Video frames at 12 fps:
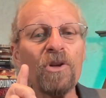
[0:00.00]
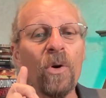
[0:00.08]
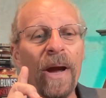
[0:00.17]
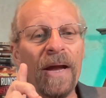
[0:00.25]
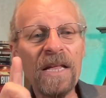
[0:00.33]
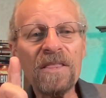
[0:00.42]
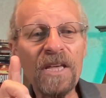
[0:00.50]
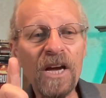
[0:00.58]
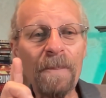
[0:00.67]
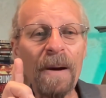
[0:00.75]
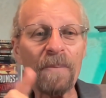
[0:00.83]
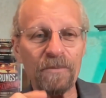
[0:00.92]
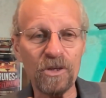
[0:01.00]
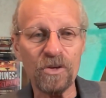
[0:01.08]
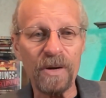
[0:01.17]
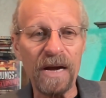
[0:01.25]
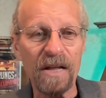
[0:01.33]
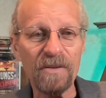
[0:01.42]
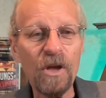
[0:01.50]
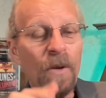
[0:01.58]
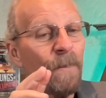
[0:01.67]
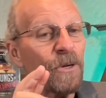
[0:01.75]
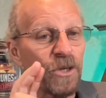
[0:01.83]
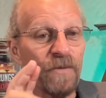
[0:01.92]
know anything about the Shroud,
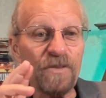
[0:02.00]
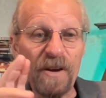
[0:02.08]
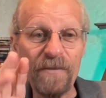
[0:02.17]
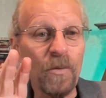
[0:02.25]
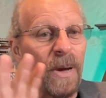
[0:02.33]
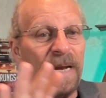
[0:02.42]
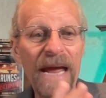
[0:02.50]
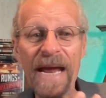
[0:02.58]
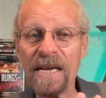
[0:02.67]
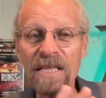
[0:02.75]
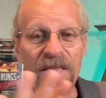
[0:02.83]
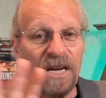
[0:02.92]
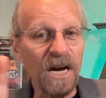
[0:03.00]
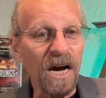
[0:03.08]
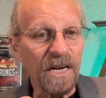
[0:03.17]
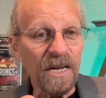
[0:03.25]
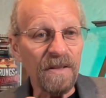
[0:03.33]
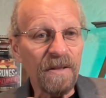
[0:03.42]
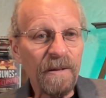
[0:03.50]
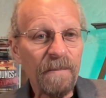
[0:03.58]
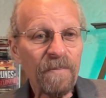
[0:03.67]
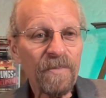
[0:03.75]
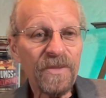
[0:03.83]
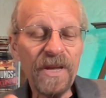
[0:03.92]
but you've never read anything on it,
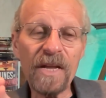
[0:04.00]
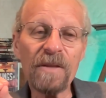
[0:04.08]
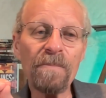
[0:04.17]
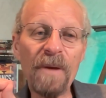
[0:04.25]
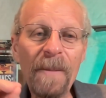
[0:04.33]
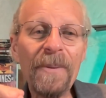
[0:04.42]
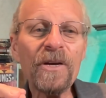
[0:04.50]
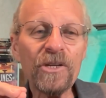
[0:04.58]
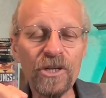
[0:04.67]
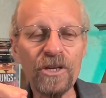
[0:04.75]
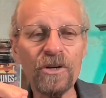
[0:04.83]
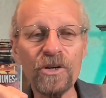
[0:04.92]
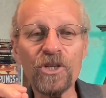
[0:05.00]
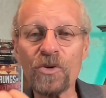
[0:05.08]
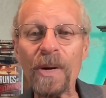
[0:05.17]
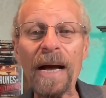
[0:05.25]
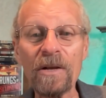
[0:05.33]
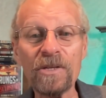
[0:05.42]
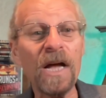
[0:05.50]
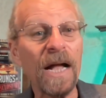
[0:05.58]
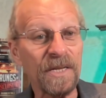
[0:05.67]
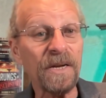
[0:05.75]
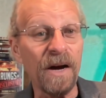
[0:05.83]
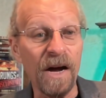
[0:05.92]
then maybe you should go to
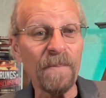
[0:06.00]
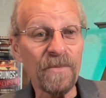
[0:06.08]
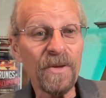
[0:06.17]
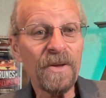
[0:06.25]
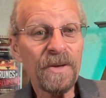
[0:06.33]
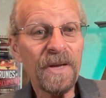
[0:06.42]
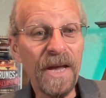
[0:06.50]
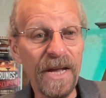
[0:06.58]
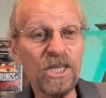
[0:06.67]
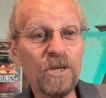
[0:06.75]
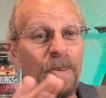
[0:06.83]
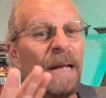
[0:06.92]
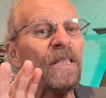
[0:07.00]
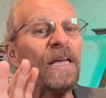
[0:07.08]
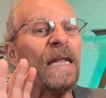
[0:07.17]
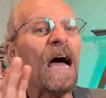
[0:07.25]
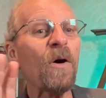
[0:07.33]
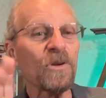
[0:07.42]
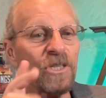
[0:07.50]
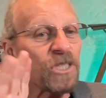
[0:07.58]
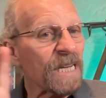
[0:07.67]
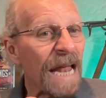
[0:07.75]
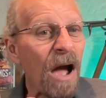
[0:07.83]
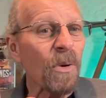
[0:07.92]
shroud.com and spend an hour,
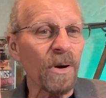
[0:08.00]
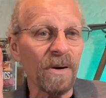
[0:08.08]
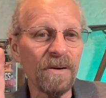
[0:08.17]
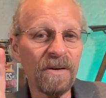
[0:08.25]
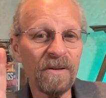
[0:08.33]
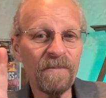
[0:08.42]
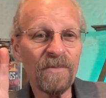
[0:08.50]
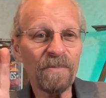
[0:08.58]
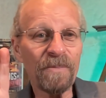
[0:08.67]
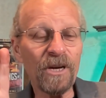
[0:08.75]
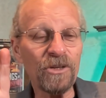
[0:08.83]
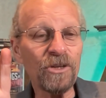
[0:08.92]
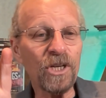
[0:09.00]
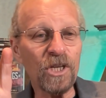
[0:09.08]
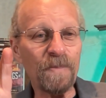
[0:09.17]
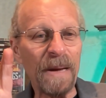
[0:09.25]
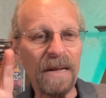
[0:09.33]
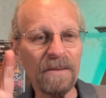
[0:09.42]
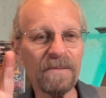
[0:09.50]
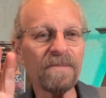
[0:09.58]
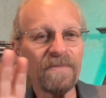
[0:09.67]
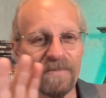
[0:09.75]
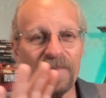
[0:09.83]
just an hour, because you could spend